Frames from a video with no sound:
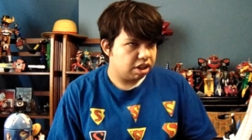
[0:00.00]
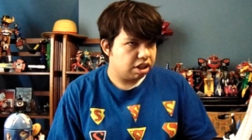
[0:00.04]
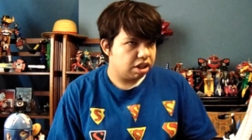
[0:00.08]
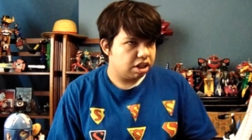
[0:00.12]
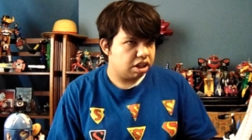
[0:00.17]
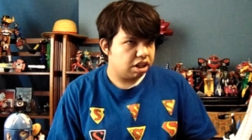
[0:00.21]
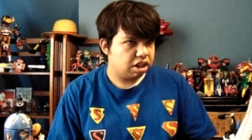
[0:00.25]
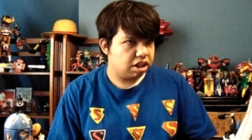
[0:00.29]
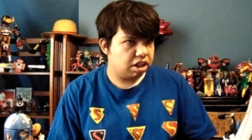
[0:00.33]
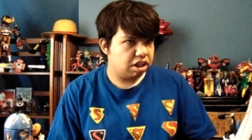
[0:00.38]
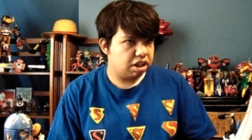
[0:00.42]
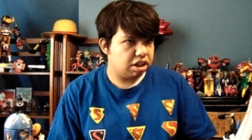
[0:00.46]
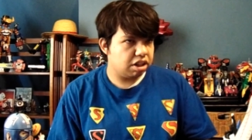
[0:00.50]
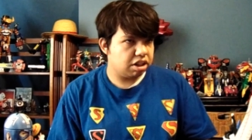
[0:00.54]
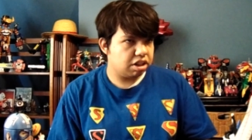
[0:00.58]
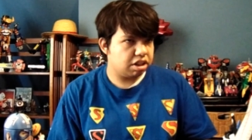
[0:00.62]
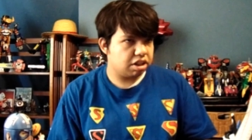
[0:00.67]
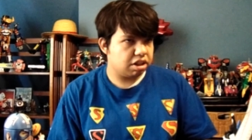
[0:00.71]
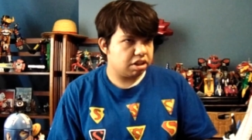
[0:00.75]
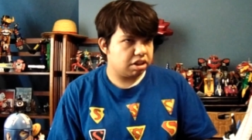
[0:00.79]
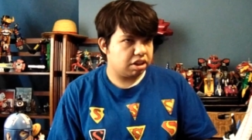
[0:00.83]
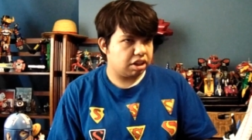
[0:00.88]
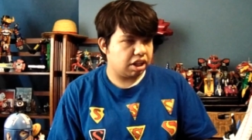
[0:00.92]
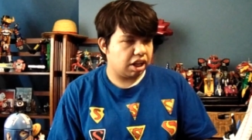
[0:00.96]
I think
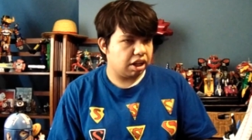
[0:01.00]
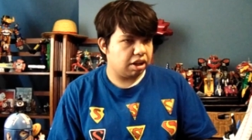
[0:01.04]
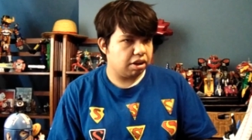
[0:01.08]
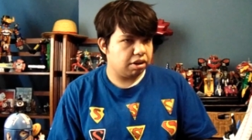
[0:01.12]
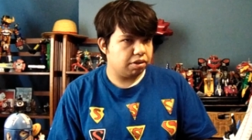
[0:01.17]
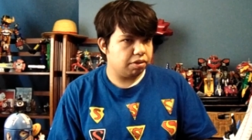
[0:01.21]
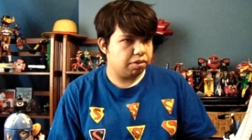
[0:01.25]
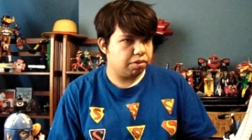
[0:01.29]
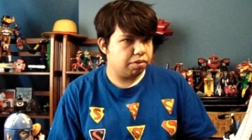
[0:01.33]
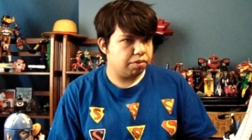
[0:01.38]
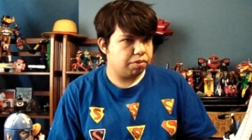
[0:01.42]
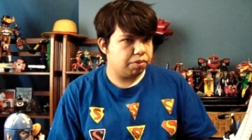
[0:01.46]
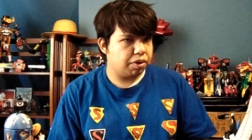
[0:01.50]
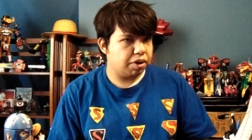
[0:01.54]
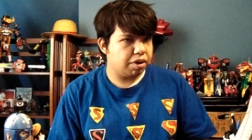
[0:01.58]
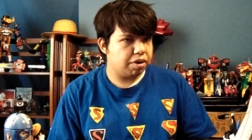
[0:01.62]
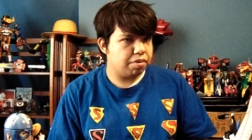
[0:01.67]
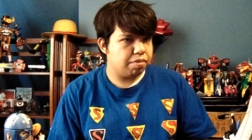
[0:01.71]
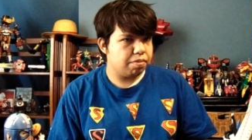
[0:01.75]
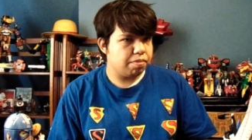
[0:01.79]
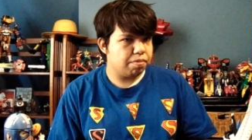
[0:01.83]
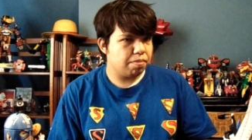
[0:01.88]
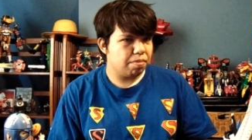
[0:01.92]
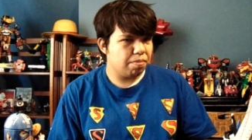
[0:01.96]
it's up to
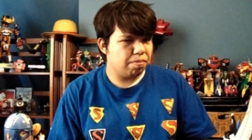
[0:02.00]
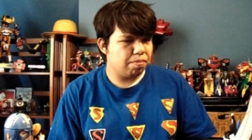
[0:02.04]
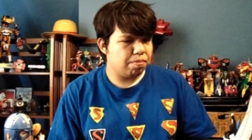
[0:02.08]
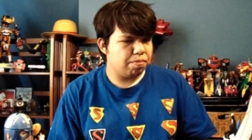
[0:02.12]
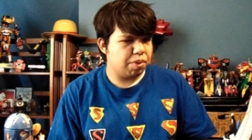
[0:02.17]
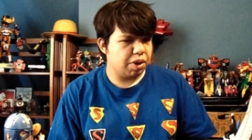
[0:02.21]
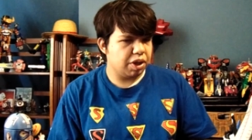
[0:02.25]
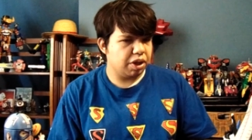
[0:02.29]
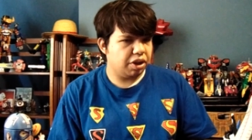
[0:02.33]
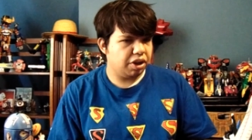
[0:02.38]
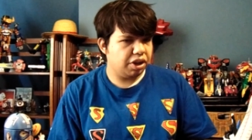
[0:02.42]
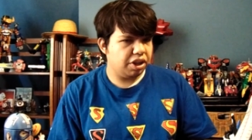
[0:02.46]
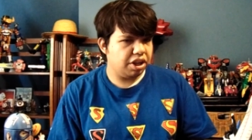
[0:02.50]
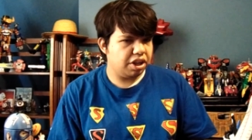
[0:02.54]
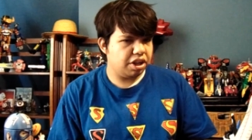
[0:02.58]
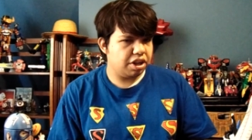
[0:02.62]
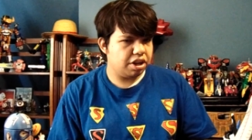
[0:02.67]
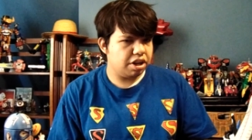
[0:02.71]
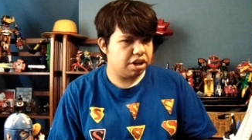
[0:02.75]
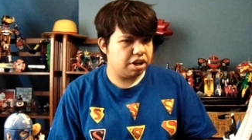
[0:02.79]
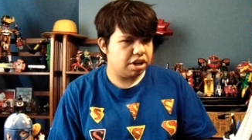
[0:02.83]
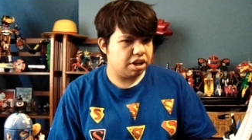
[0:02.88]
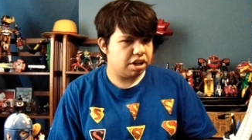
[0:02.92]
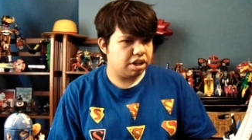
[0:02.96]
one billion
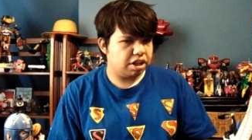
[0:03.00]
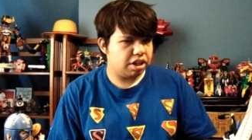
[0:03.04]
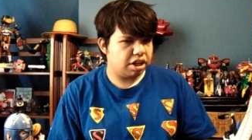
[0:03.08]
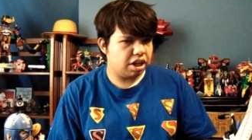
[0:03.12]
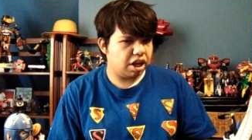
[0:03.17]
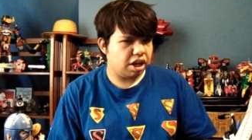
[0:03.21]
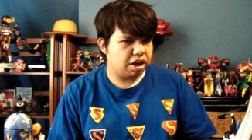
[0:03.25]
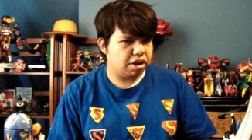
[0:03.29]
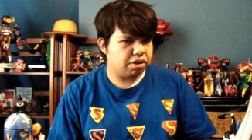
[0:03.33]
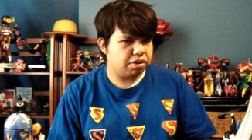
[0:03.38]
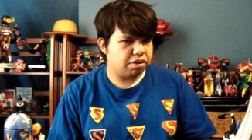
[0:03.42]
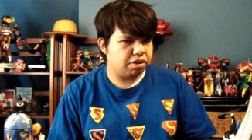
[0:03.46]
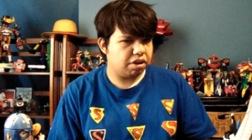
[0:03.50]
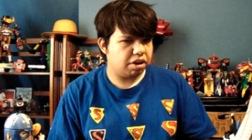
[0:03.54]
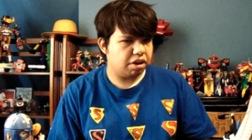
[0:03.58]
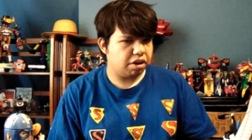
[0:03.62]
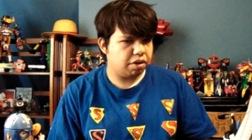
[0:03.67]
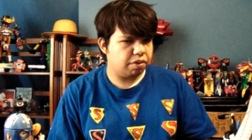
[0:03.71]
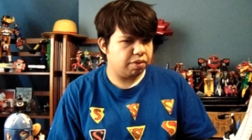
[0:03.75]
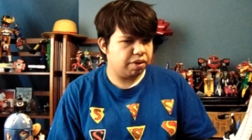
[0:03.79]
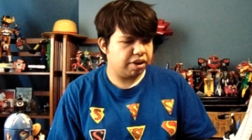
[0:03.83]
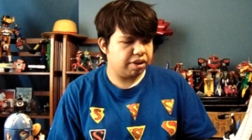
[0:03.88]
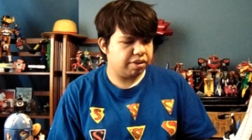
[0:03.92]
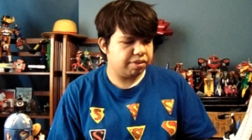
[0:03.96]
now
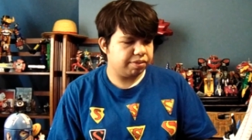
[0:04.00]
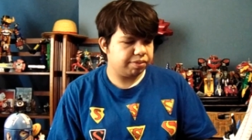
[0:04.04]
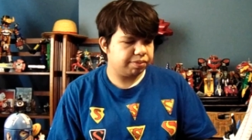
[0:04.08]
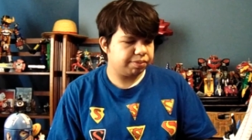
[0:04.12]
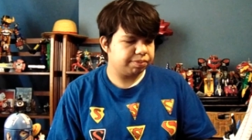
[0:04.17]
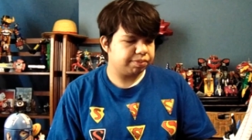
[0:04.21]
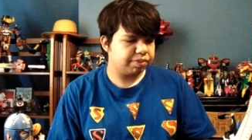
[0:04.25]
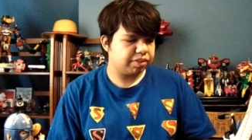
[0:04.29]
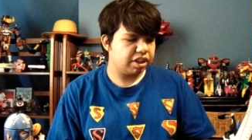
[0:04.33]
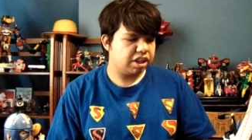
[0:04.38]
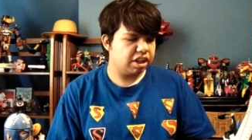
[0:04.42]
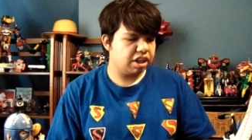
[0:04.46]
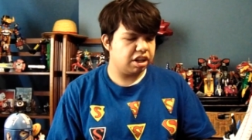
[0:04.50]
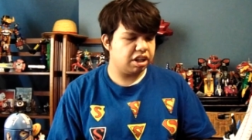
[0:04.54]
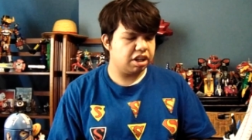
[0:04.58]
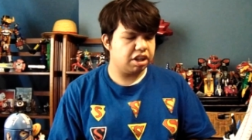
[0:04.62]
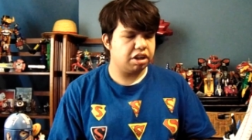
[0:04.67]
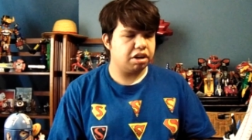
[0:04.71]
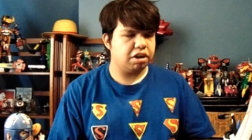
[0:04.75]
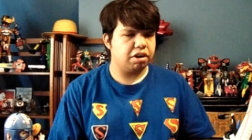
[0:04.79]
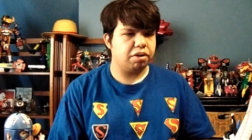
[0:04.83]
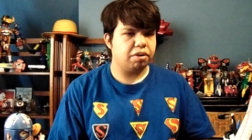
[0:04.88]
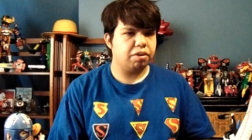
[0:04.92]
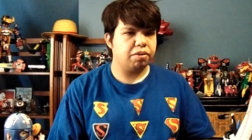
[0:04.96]
around.
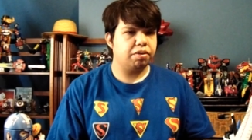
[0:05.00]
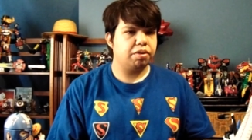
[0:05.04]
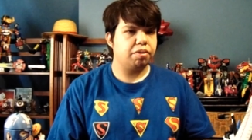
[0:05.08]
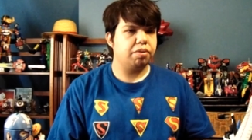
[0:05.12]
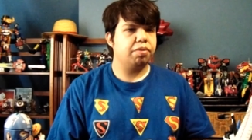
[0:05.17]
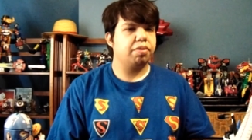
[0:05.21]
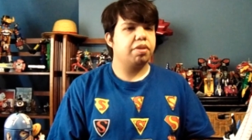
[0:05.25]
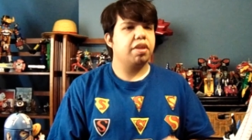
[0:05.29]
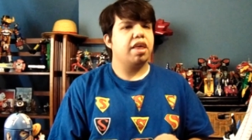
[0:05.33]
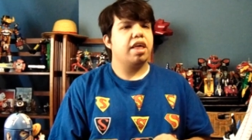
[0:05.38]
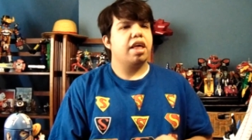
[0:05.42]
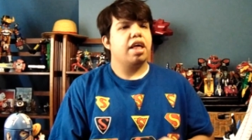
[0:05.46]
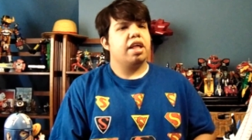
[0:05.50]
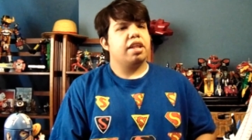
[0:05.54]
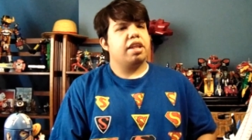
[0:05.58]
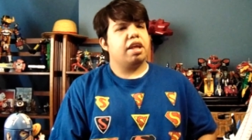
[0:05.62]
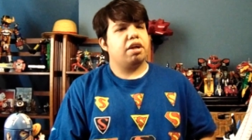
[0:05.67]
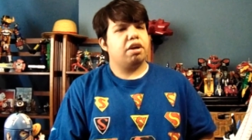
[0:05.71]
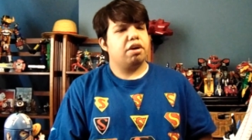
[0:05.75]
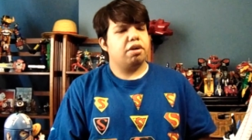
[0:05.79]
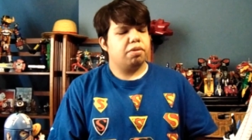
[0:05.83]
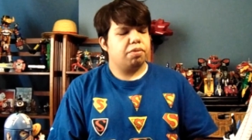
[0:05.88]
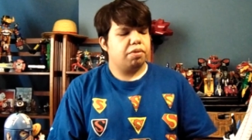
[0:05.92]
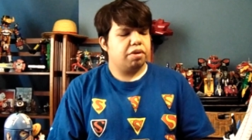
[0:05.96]
Now
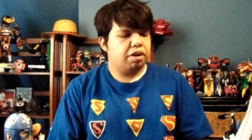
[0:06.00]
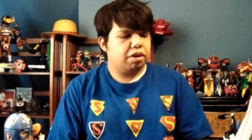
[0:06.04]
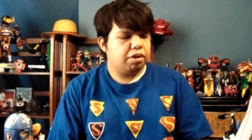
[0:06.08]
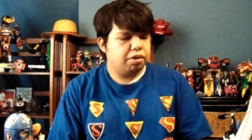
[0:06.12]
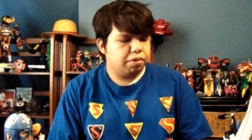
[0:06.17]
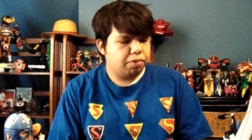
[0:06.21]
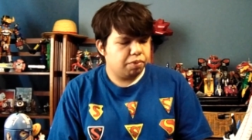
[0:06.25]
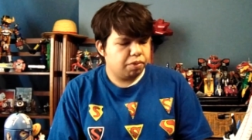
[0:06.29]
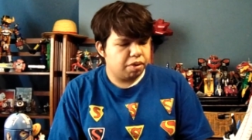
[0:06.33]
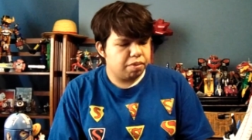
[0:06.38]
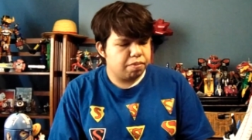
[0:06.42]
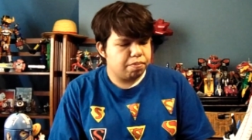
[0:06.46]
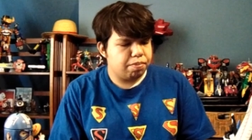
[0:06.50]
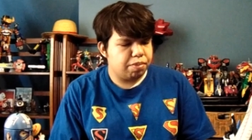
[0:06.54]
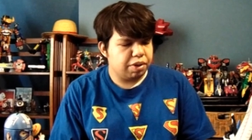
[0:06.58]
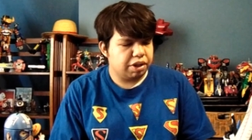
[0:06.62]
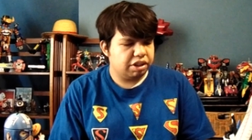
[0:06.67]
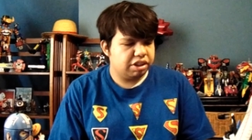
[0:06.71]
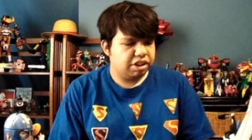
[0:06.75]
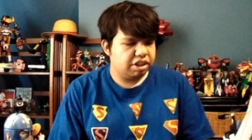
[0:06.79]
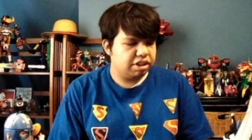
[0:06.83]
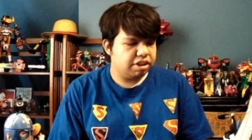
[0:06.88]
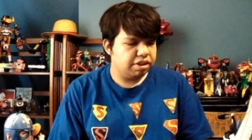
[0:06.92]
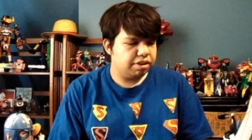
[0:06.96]
they're, what one
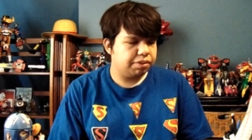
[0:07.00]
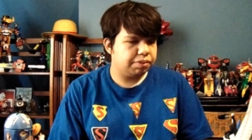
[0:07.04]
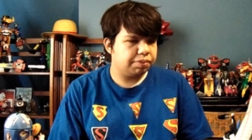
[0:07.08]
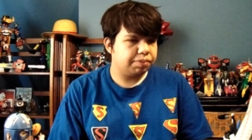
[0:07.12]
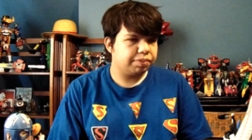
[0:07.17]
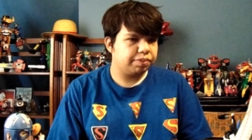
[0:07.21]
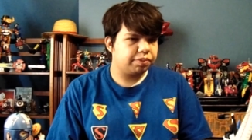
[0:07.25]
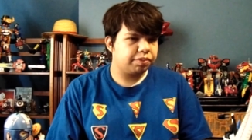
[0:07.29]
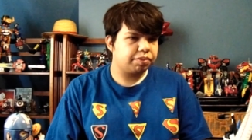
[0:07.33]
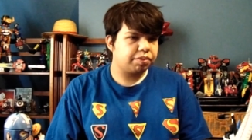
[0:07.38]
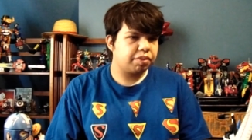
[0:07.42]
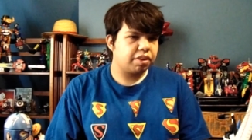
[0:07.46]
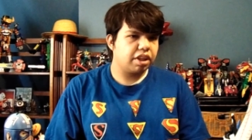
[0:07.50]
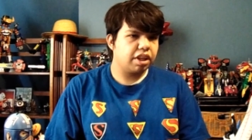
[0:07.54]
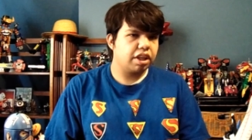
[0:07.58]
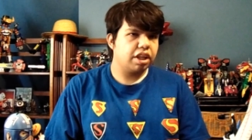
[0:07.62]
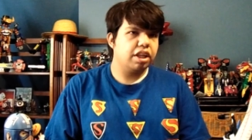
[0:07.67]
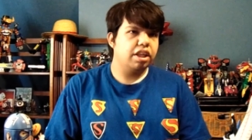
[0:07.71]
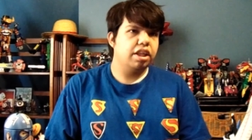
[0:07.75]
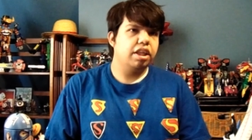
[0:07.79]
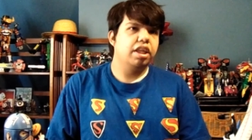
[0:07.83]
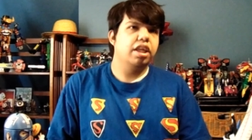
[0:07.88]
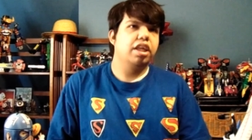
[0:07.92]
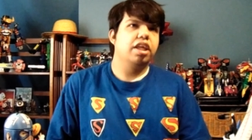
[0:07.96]
billion.
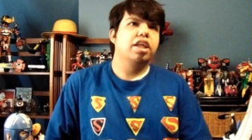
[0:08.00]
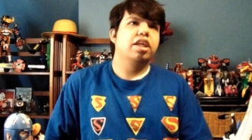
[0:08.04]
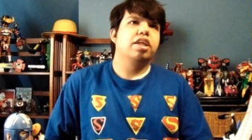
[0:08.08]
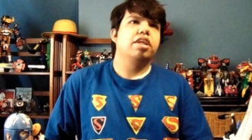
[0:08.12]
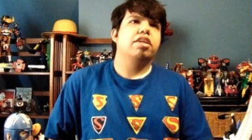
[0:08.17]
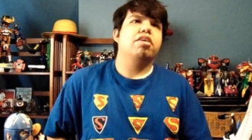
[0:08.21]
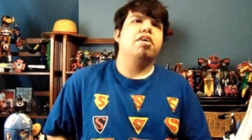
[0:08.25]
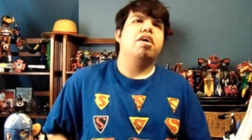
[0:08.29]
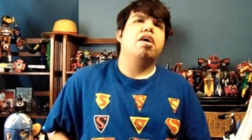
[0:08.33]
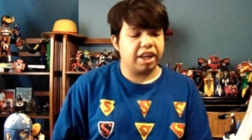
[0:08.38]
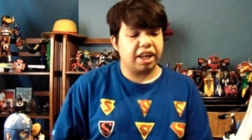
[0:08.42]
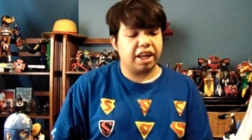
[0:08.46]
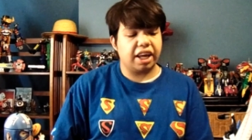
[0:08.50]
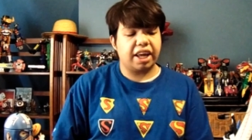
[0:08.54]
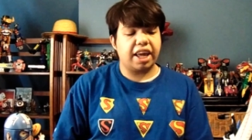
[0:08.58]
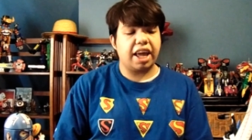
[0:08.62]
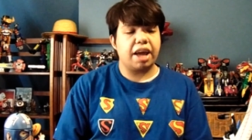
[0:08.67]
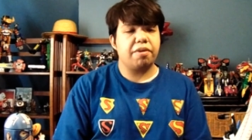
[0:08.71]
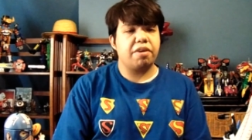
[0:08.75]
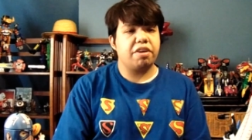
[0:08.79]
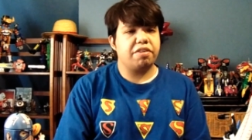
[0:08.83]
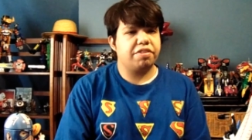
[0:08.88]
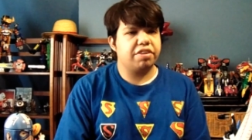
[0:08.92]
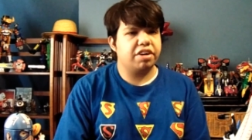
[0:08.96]
Well, I
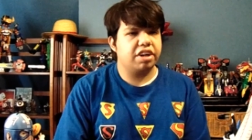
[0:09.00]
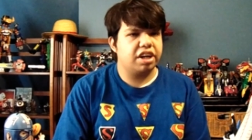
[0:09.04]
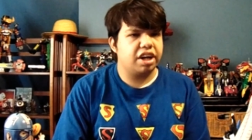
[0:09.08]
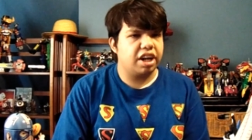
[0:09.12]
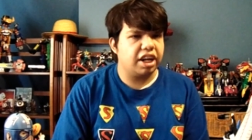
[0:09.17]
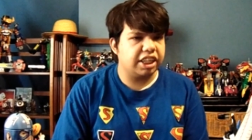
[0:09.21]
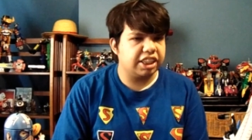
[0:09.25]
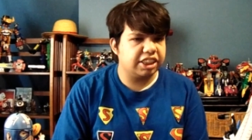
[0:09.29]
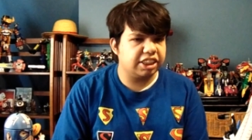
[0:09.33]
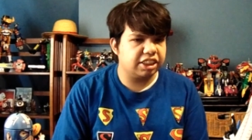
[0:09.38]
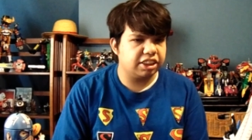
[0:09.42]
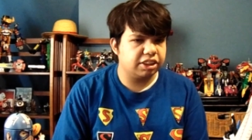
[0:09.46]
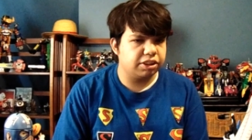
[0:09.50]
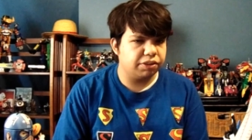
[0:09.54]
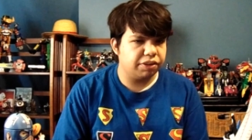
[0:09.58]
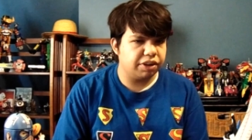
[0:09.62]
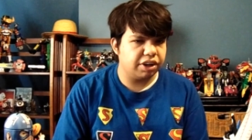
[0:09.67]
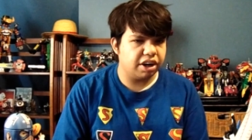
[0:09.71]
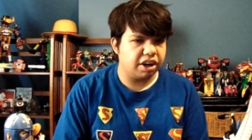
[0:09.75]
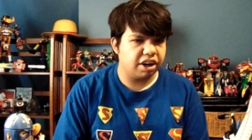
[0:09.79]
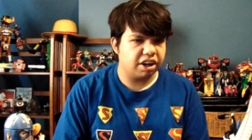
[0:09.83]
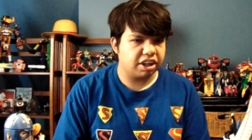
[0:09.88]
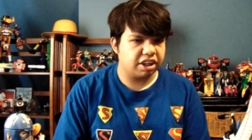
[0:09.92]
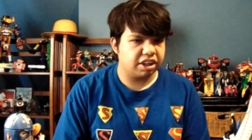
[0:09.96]
can't wait for the next
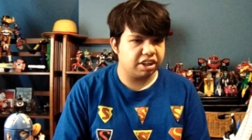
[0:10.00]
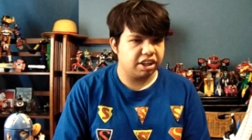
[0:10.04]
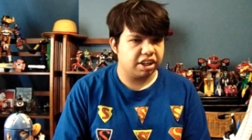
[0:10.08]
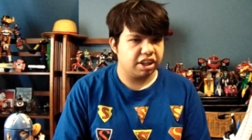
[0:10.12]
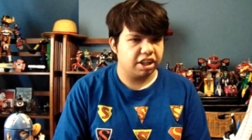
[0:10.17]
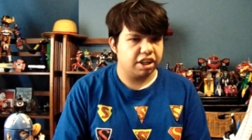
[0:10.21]
story arc